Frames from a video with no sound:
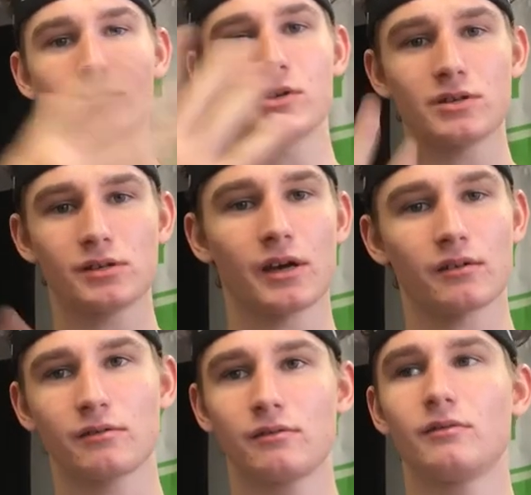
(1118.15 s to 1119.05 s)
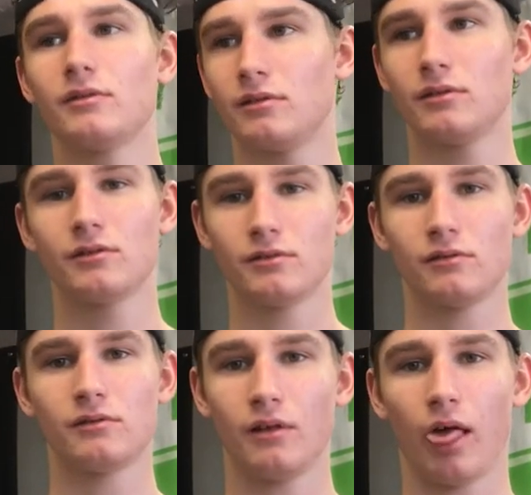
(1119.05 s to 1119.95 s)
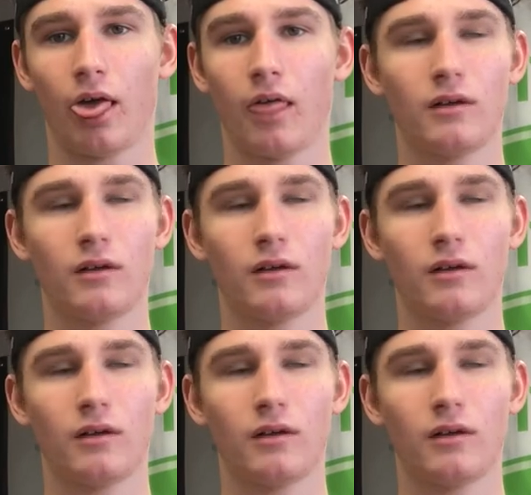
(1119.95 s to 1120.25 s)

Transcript: I'm just like, ugh.